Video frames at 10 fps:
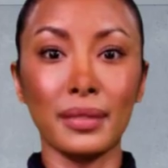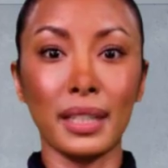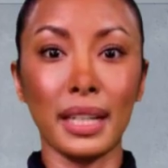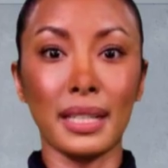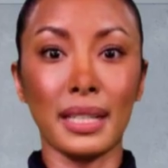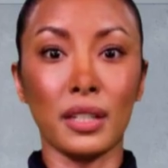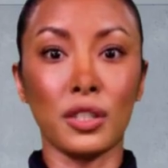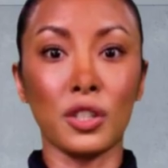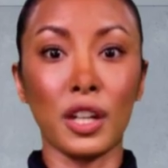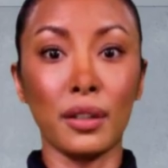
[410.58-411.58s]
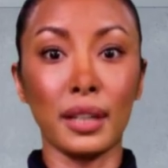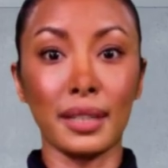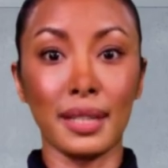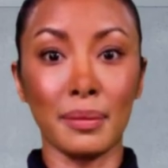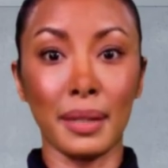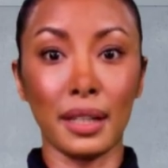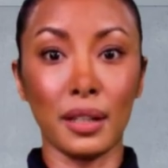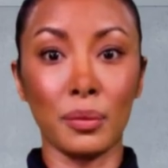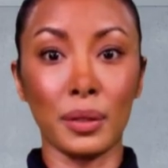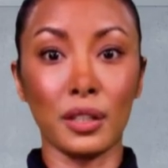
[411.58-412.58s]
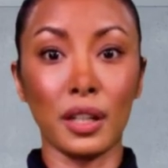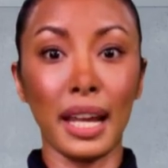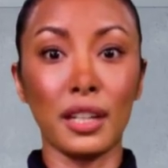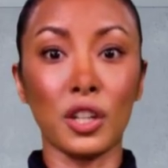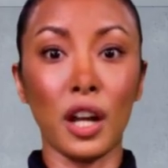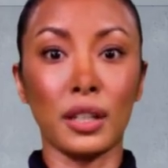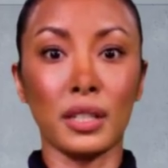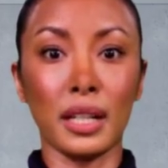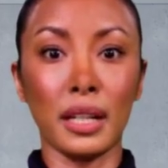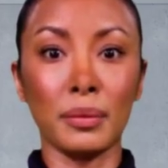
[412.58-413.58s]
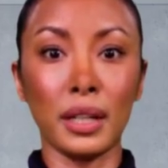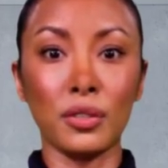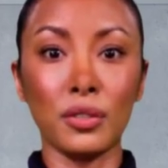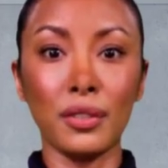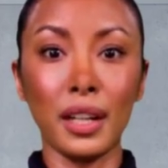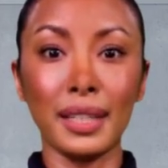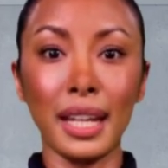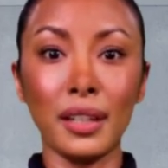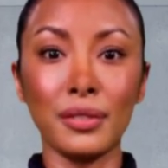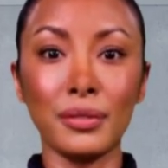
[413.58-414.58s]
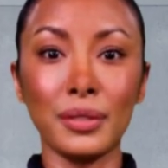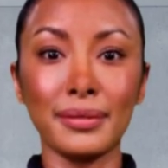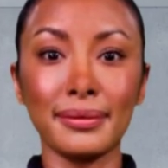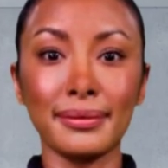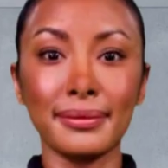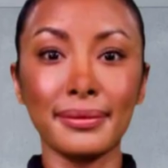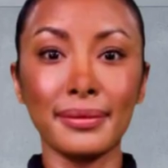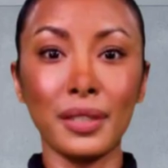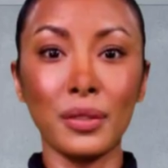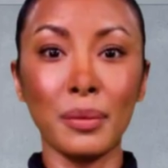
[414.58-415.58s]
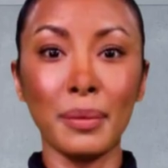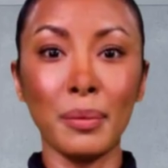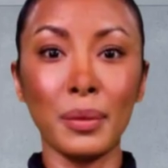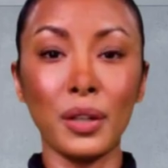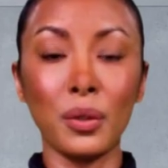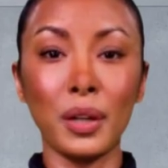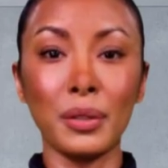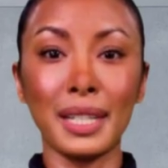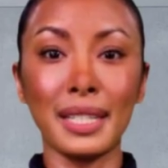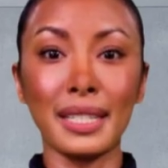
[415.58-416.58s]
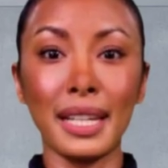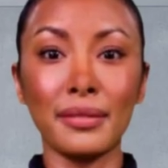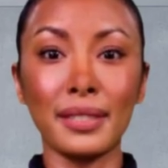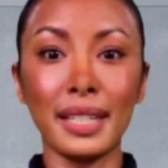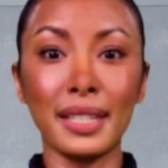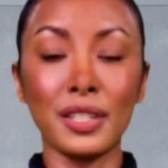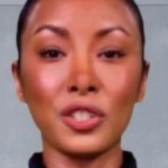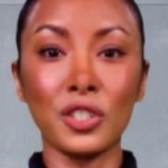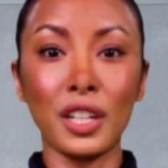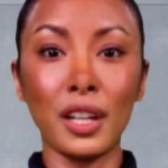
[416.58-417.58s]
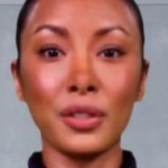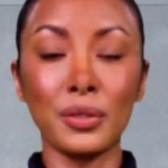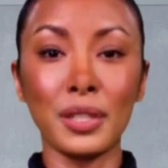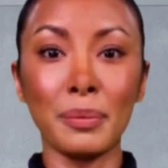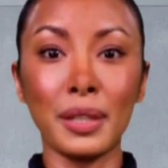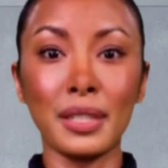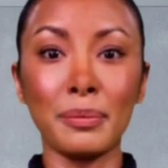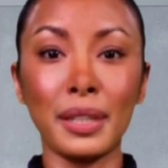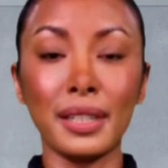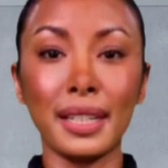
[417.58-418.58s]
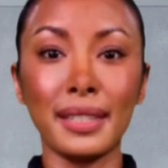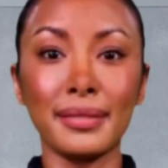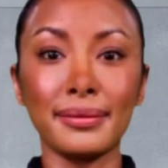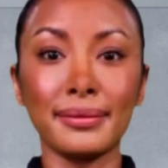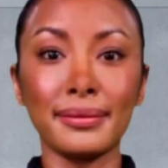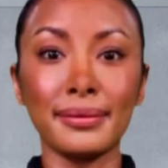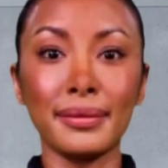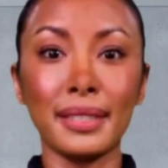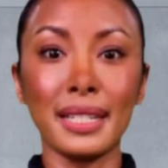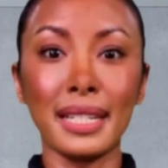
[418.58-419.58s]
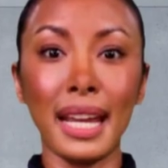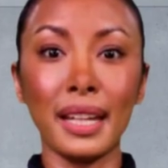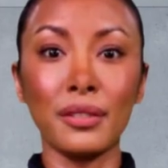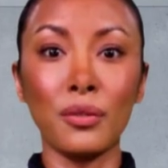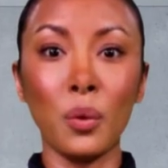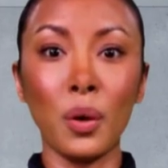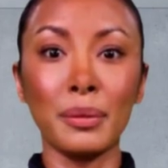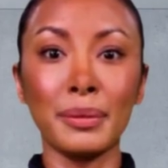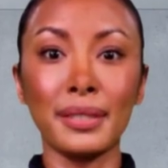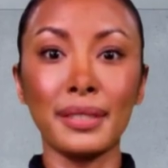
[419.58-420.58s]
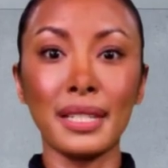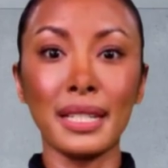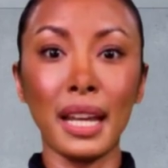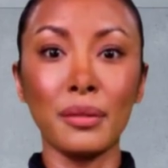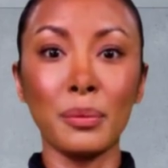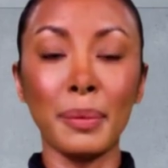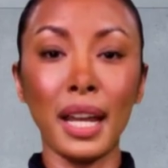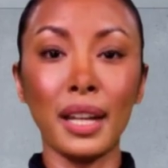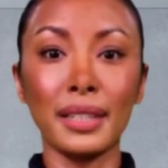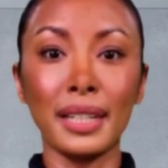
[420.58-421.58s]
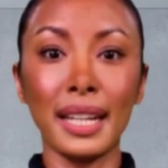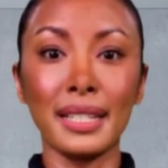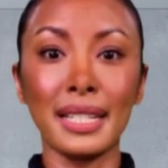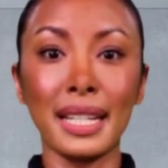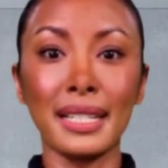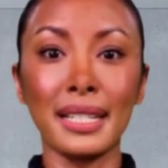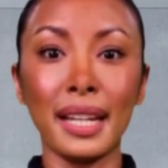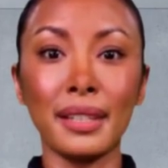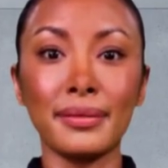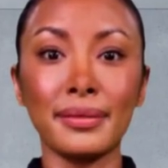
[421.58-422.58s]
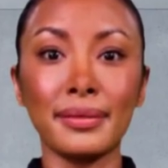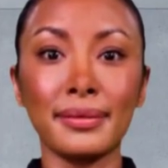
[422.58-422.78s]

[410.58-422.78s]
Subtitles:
Consider sharing this video with your HR team if you found it helpful. Remember, workplace safety is a shared responsibility. Stay informed, stay prepared, and stay safe.